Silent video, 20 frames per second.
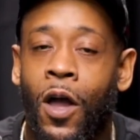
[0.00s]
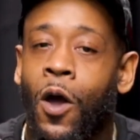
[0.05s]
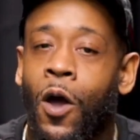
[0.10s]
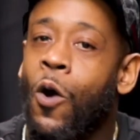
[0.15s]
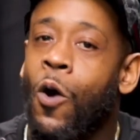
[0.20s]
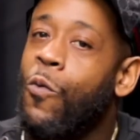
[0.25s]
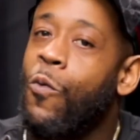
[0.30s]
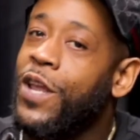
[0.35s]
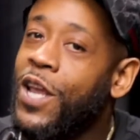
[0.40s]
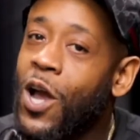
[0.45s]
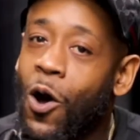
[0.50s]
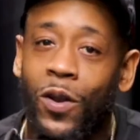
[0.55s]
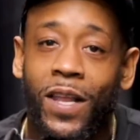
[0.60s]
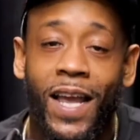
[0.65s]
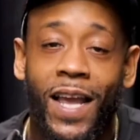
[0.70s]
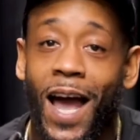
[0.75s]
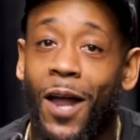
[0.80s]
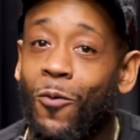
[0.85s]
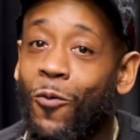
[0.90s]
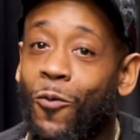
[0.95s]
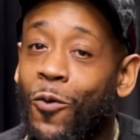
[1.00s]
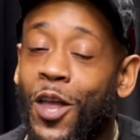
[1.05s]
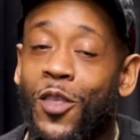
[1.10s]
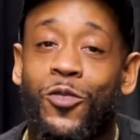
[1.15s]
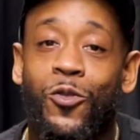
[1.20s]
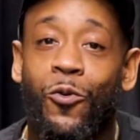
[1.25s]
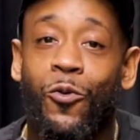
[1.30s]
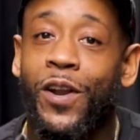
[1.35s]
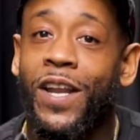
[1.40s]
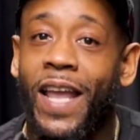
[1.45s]
We only got to win
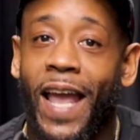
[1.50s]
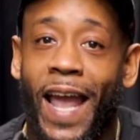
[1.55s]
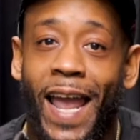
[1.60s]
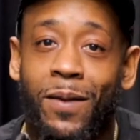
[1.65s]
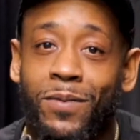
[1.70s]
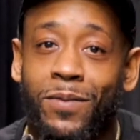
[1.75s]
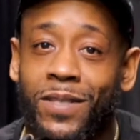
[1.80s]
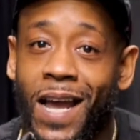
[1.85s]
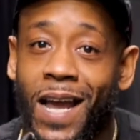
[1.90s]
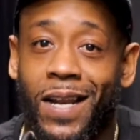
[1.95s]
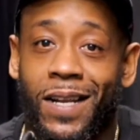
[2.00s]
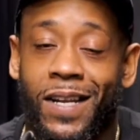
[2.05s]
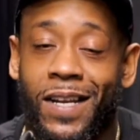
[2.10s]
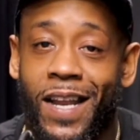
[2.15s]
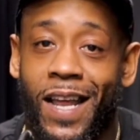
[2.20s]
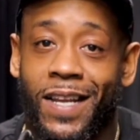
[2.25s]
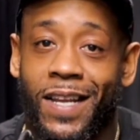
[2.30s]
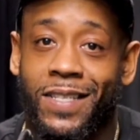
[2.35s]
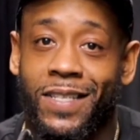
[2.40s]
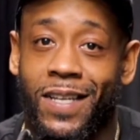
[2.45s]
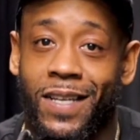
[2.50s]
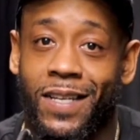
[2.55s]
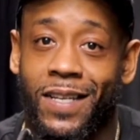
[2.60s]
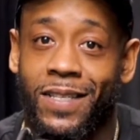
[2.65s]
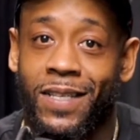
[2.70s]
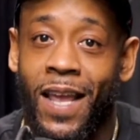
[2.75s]
3 games out of the next 6.